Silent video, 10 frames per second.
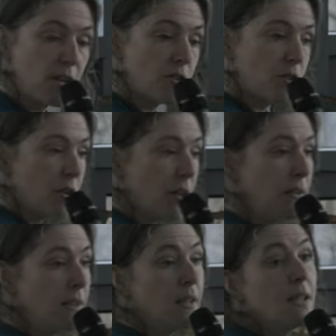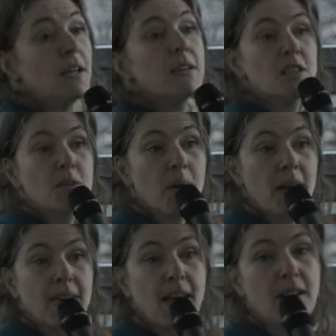registrar.
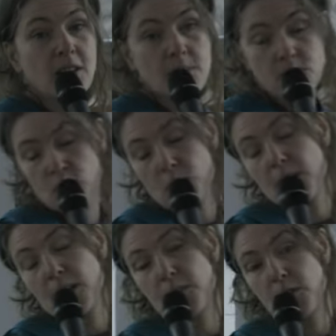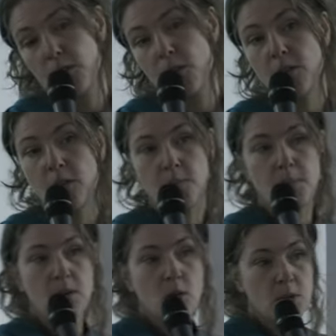Despite that, I'm sure many of you know, there have
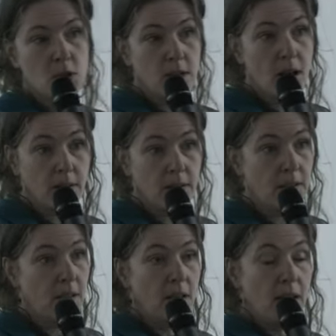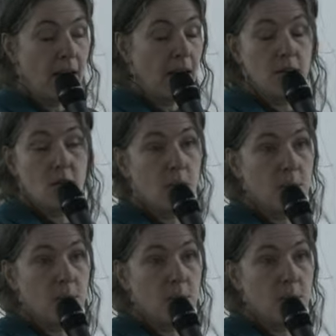been almost no